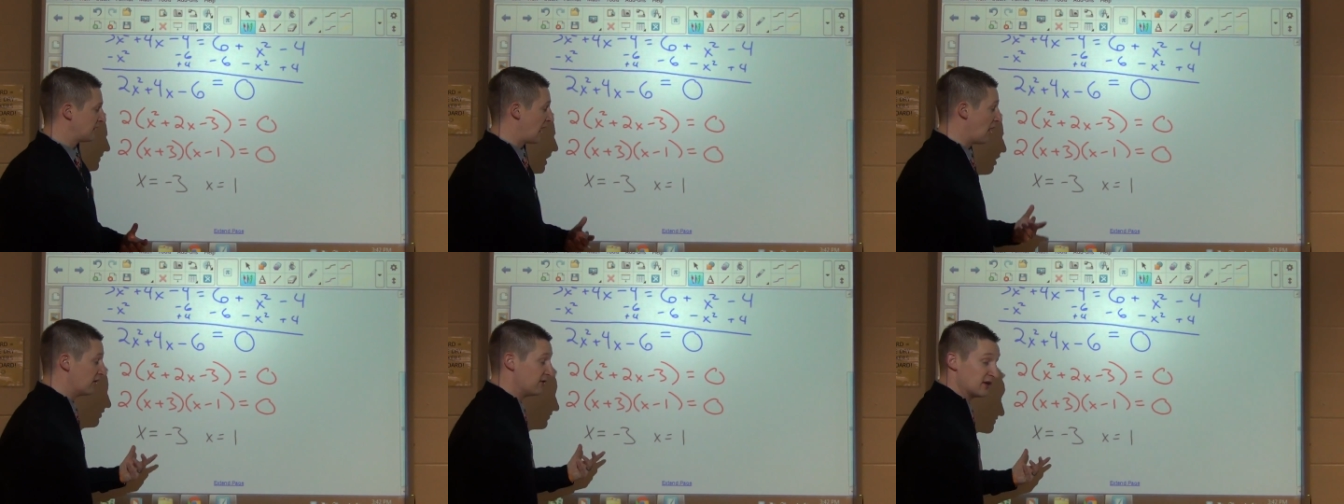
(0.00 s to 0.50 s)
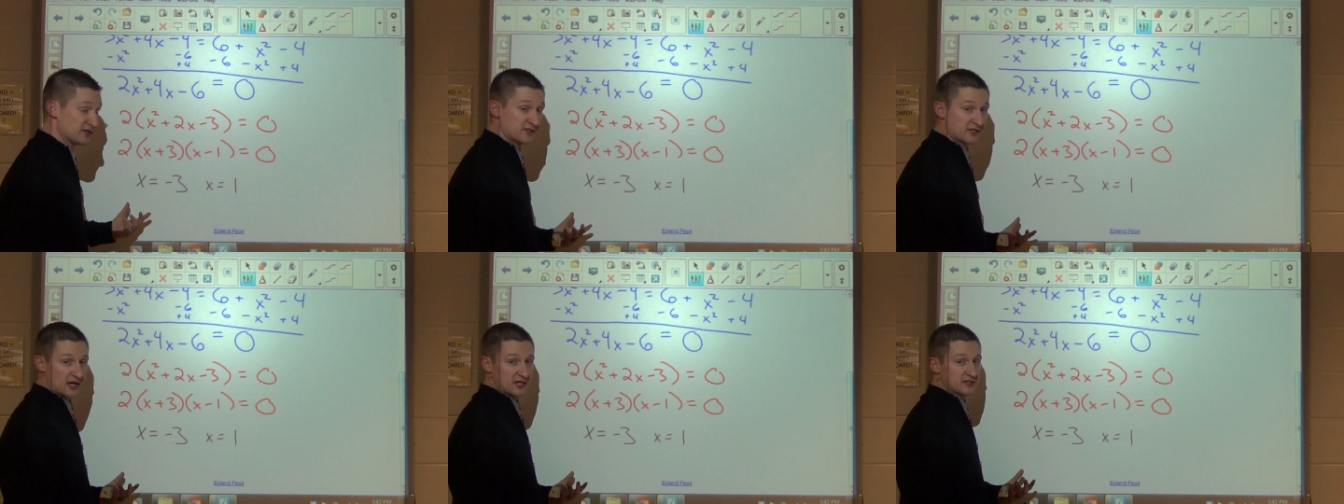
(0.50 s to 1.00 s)
Now, in this
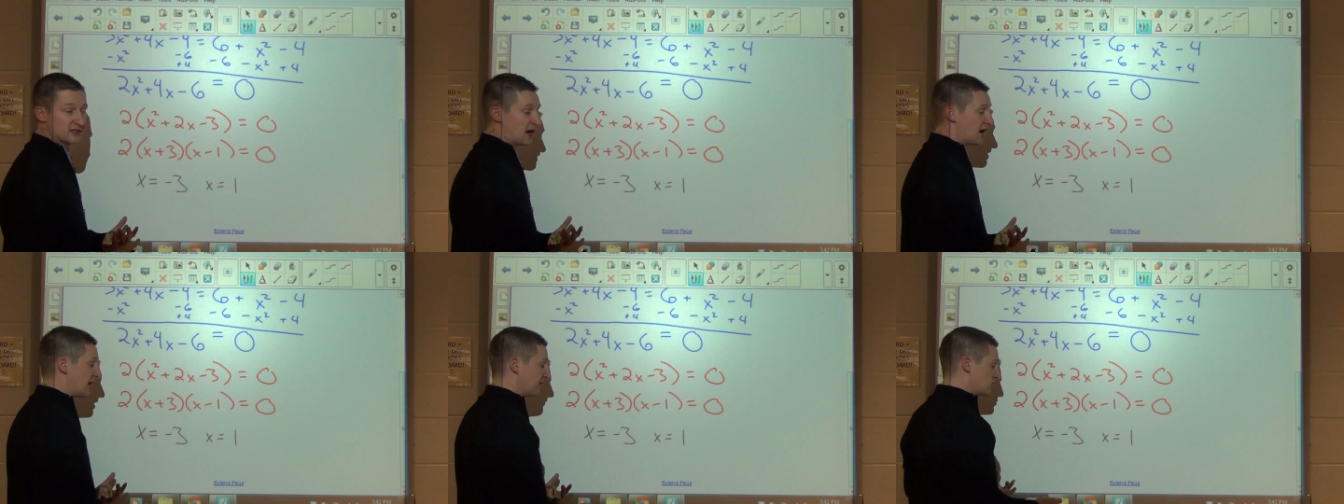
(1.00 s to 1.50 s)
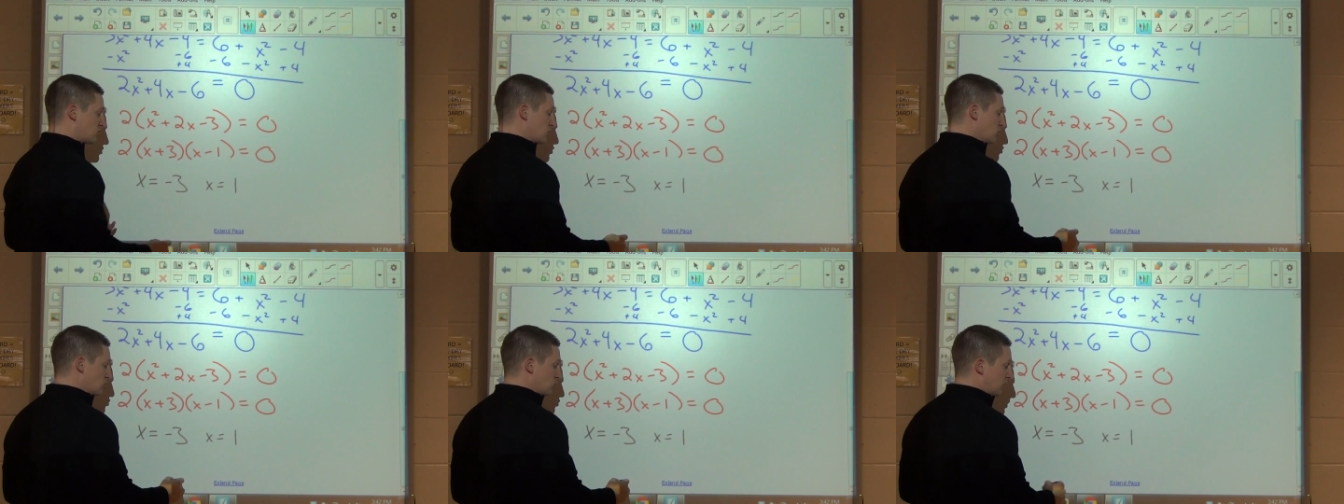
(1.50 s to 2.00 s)
case, I have
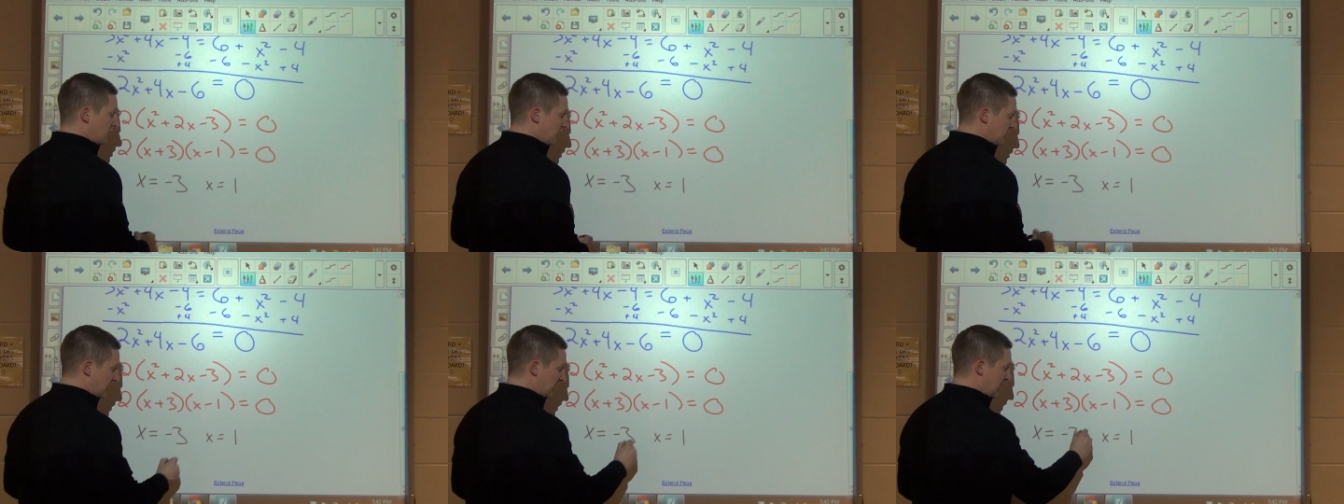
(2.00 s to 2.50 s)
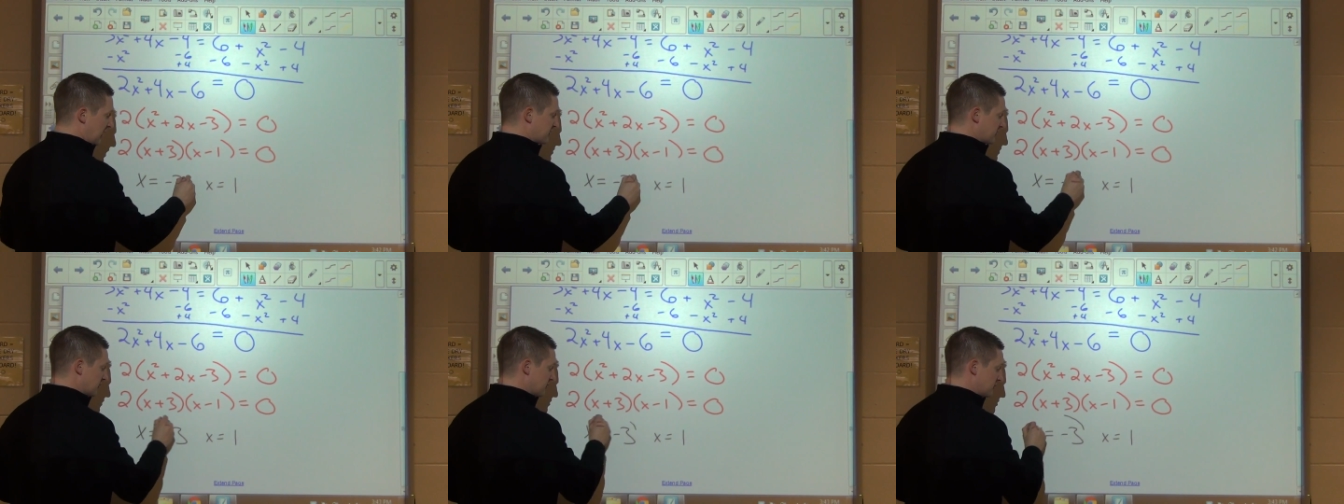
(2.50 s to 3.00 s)
two
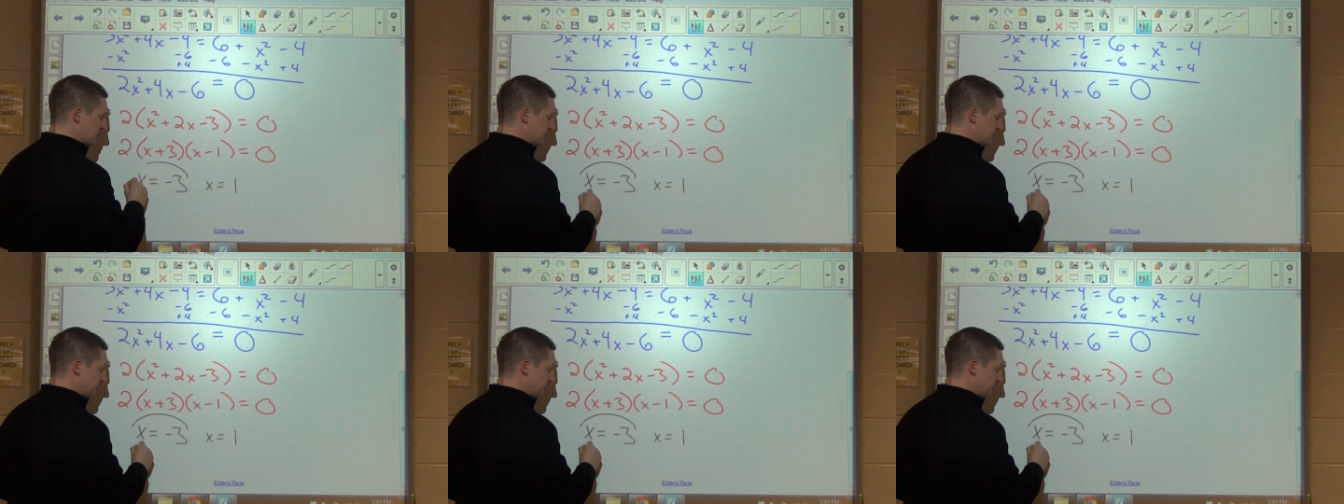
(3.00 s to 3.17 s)
answers,